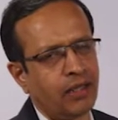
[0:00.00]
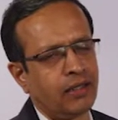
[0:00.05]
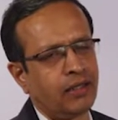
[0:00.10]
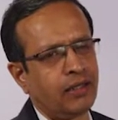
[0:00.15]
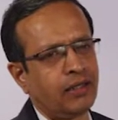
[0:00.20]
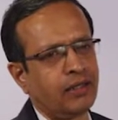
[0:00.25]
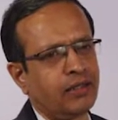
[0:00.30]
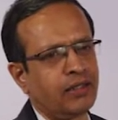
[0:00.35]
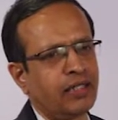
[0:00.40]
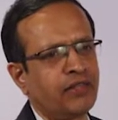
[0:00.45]

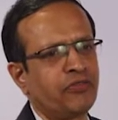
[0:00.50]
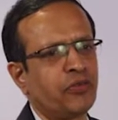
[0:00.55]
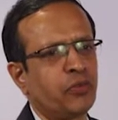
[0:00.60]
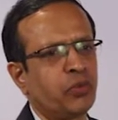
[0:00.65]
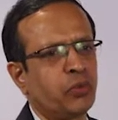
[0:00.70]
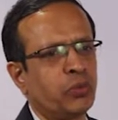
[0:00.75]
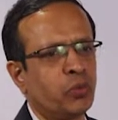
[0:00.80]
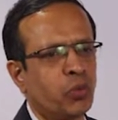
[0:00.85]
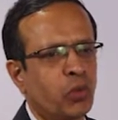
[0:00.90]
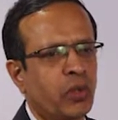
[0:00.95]
and if
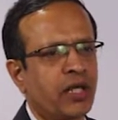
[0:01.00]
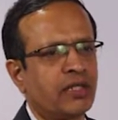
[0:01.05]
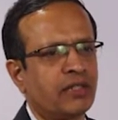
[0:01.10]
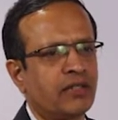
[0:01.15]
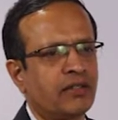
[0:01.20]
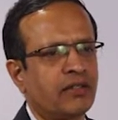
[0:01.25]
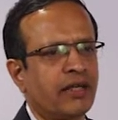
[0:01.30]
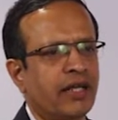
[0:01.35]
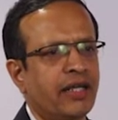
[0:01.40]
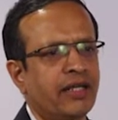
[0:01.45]
you do get
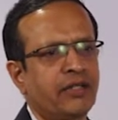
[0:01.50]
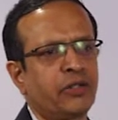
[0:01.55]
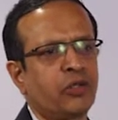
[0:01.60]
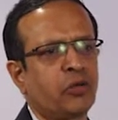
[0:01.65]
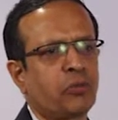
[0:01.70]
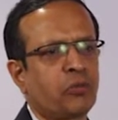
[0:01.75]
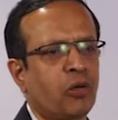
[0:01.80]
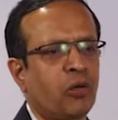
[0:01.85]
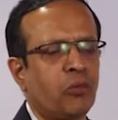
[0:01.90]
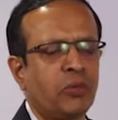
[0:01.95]
it right
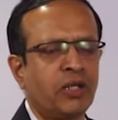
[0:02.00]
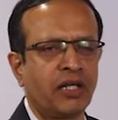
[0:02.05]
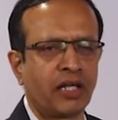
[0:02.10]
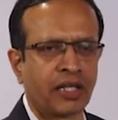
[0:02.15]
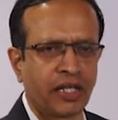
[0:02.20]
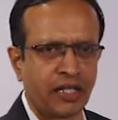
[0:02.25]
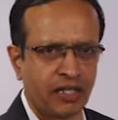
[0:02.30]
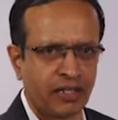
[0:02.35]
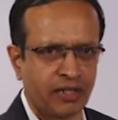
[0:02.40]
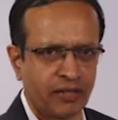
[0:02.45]
you're probably
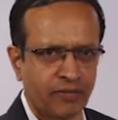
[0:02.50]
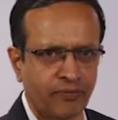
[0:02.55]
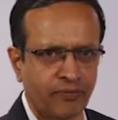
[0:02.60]
lucky